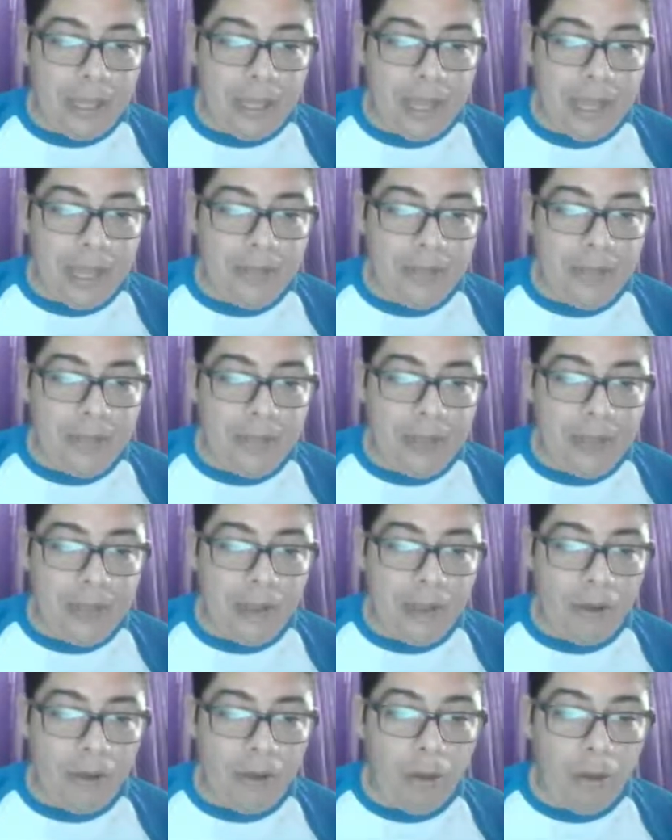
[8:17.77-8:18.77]
in
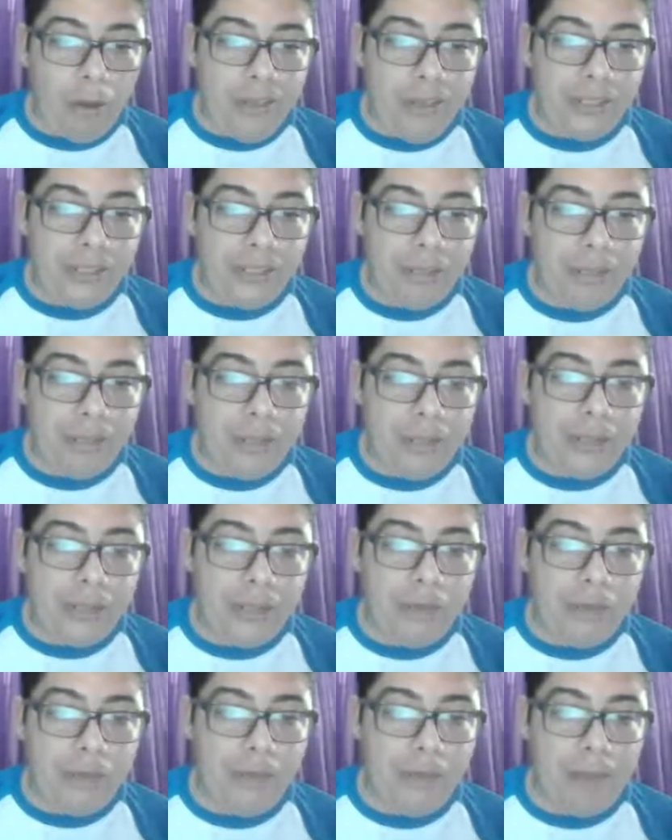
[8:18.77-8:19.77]
the Commission
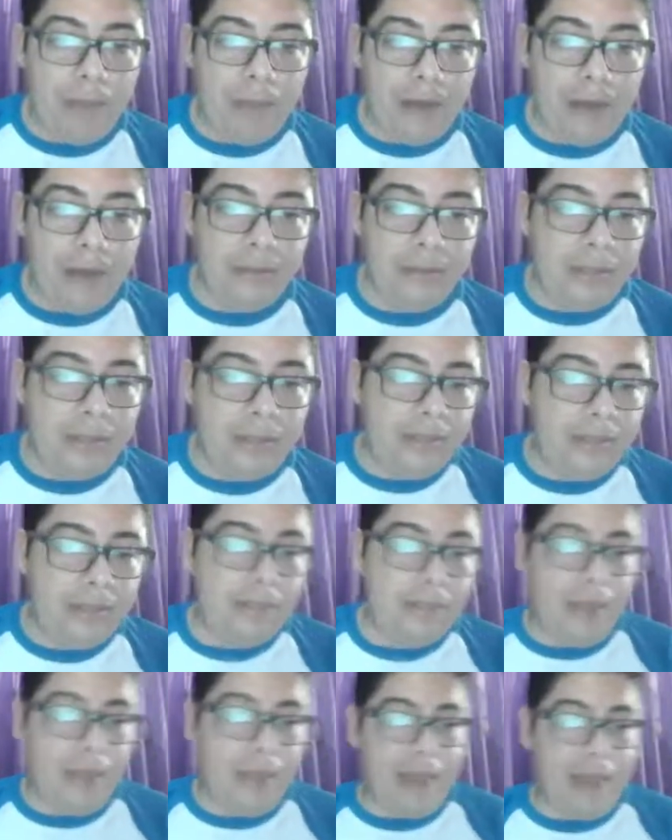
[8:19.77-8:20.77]
Victory domain. This
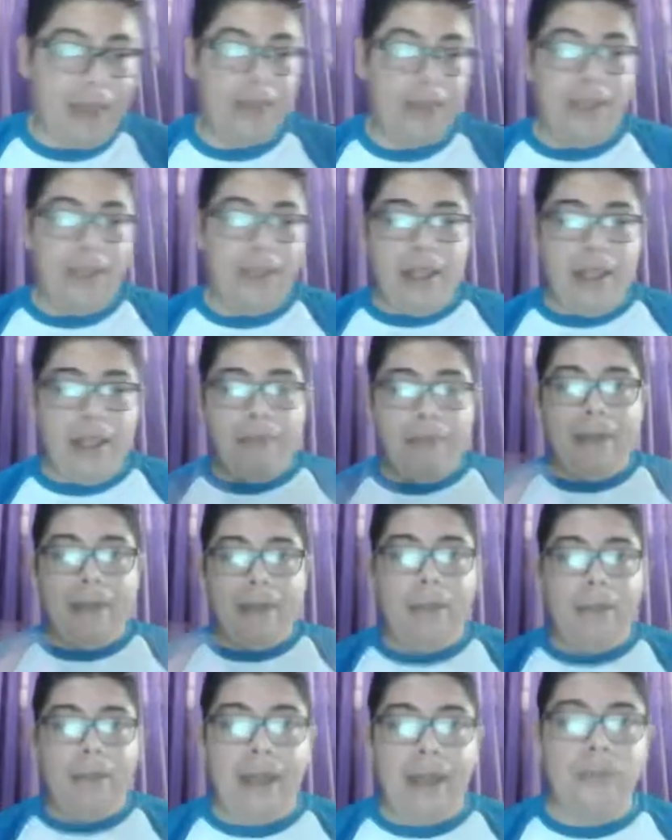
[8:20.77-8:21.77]
is my
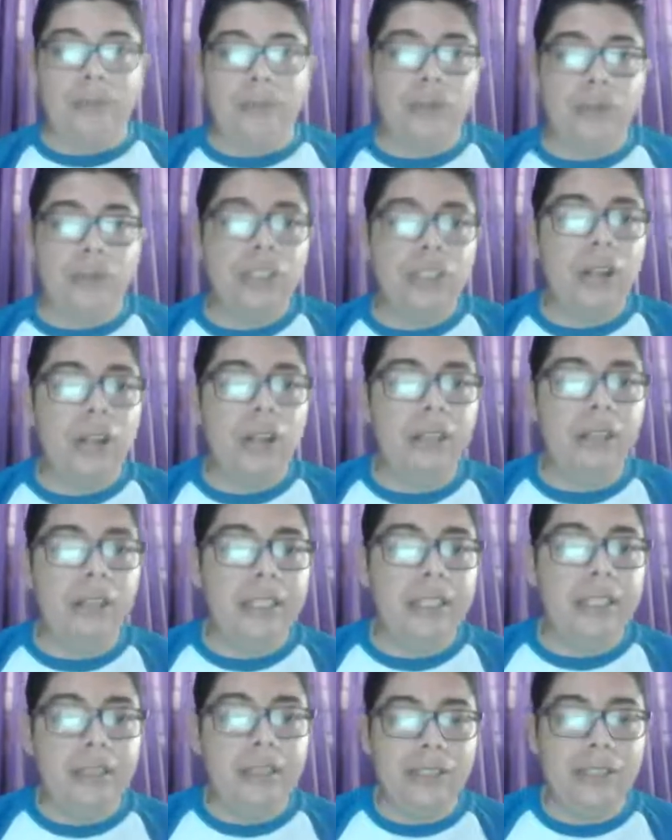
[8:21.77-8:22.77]
plan to
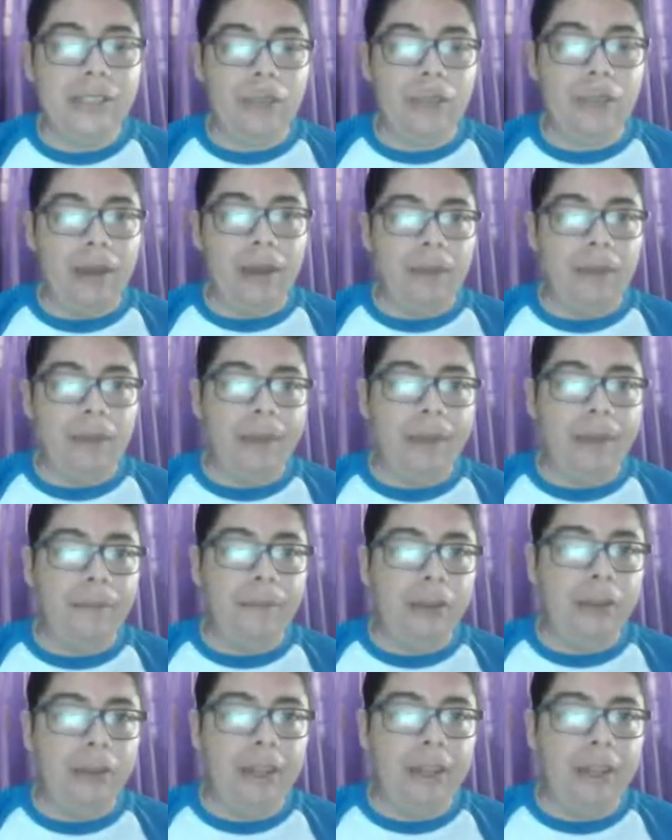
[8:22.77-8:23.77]
install in this domain, right?
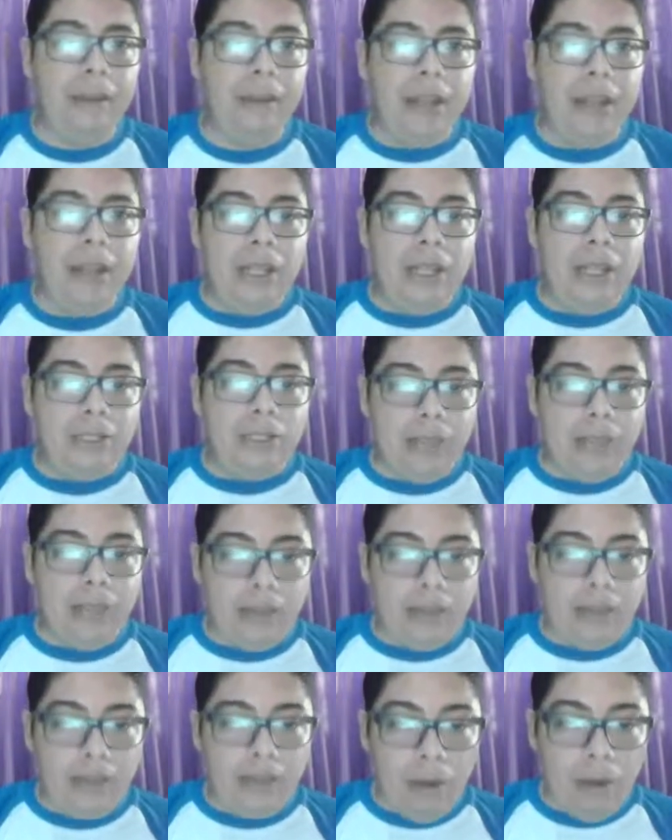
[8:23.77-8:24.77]
Okay, so
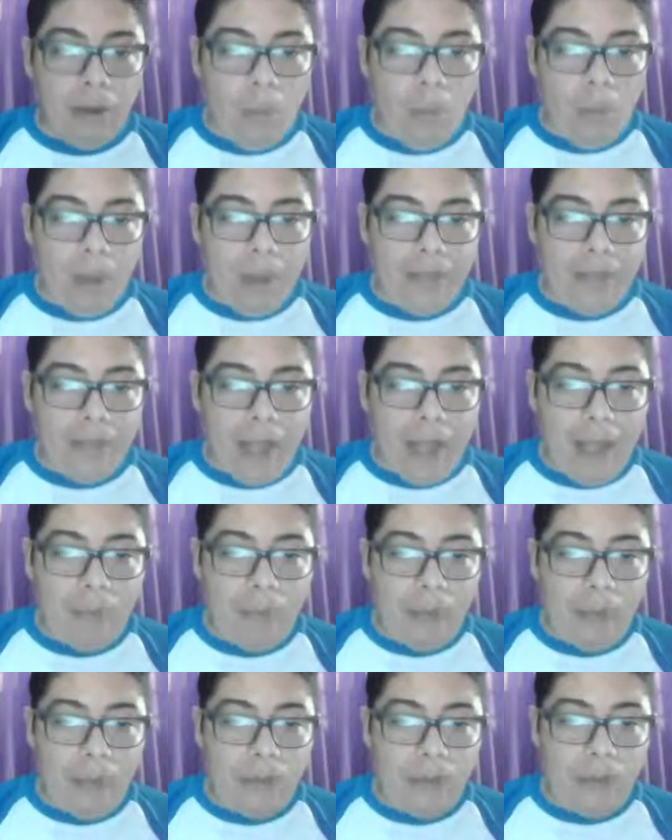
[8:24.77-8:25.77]
that's what
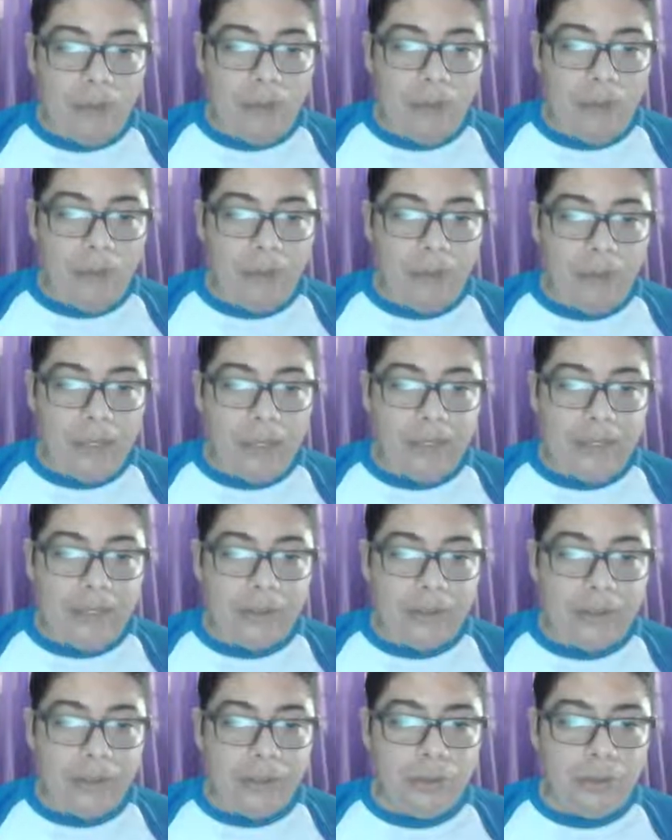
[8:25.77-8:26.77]
I'm going to do
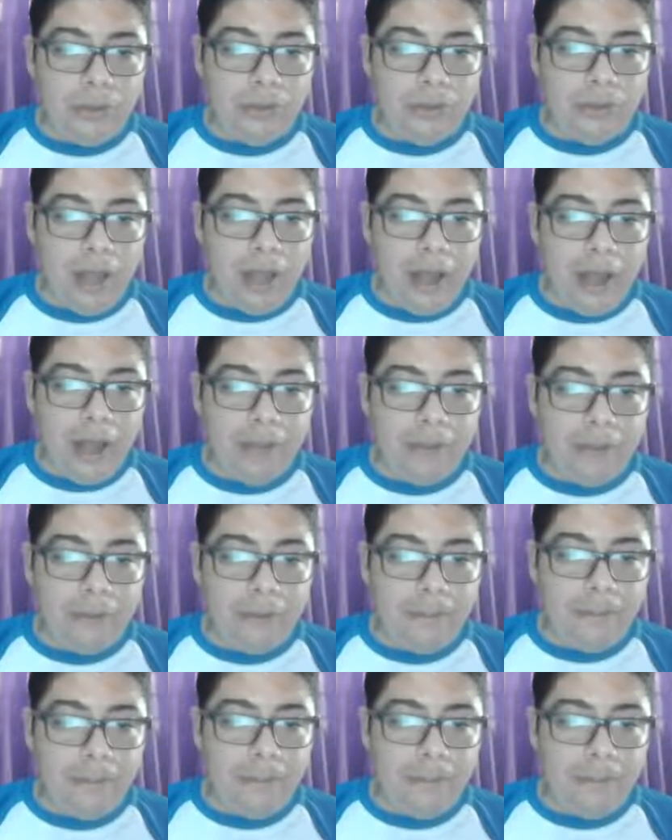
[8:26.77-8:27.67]
is just add